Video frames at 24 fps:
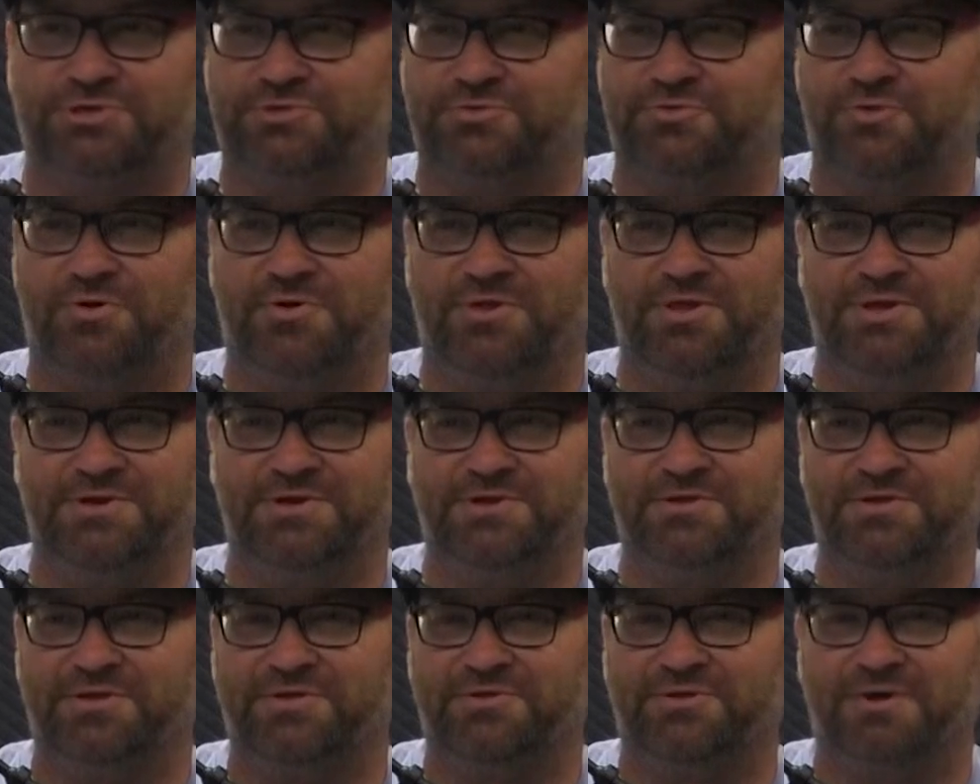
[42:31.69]
roll
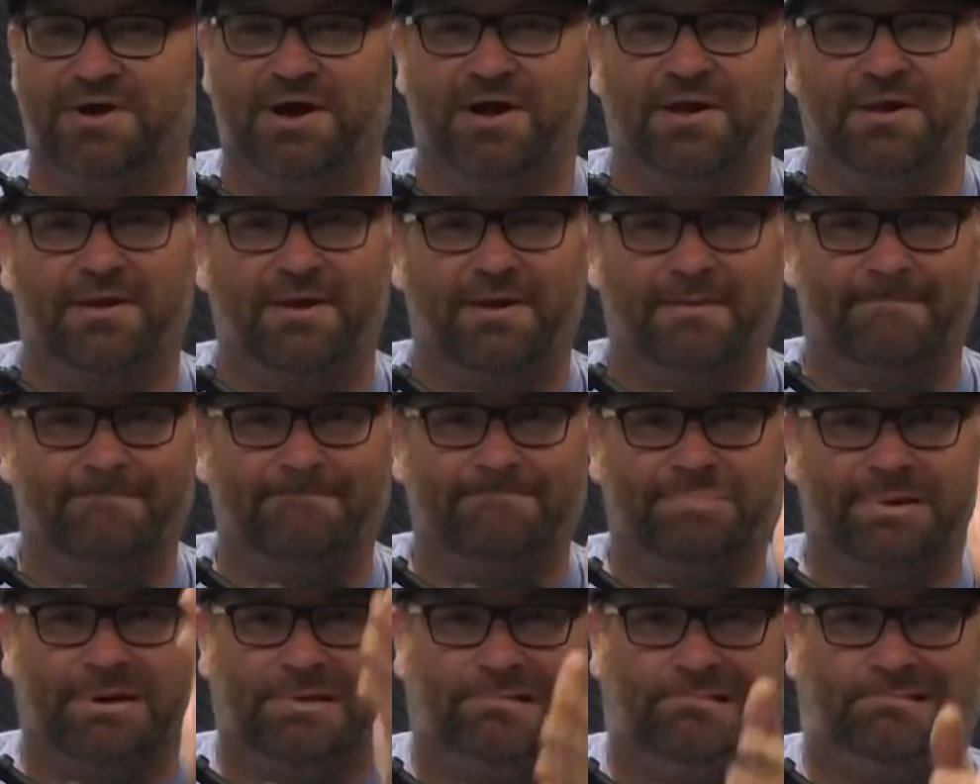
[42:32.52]
into the throttle and,
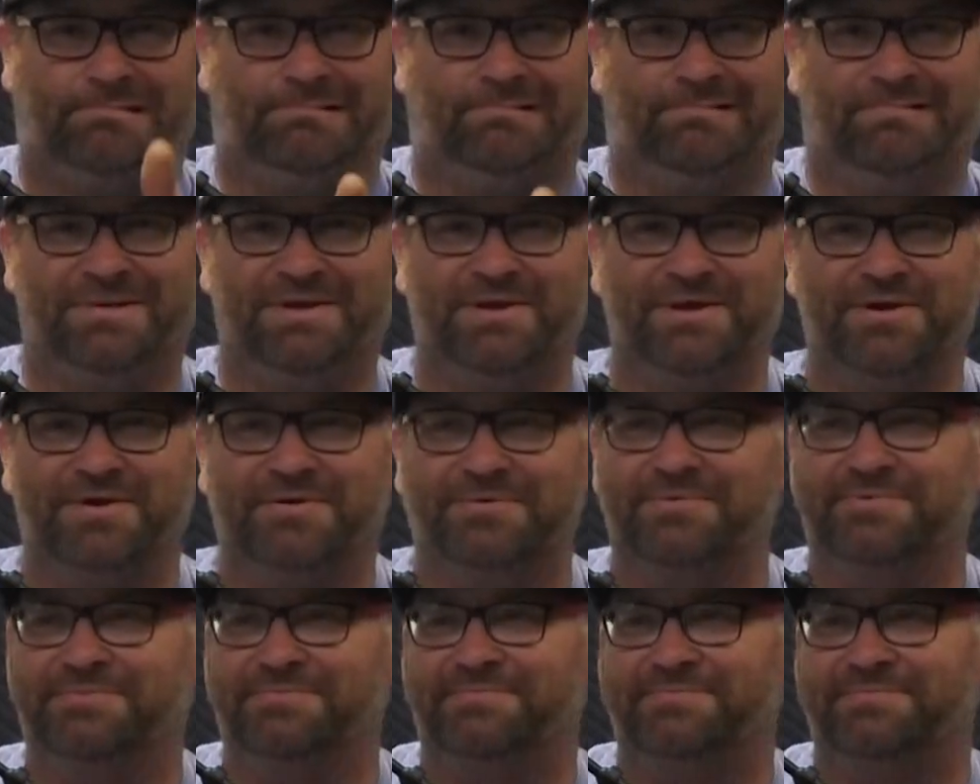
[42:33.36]

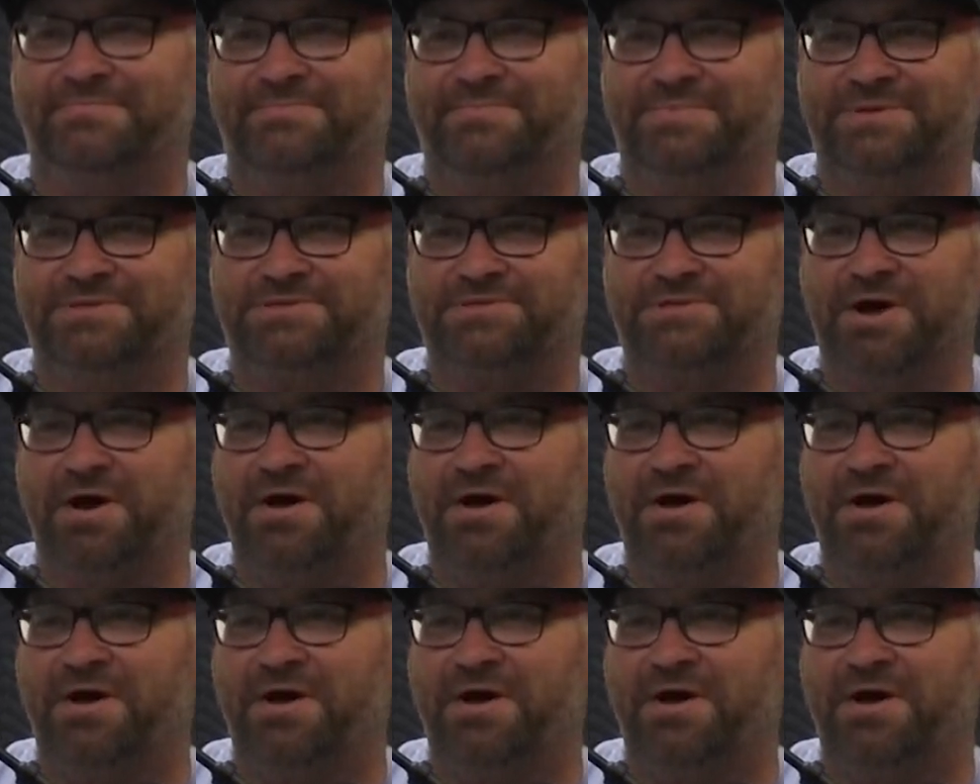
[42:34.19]
it's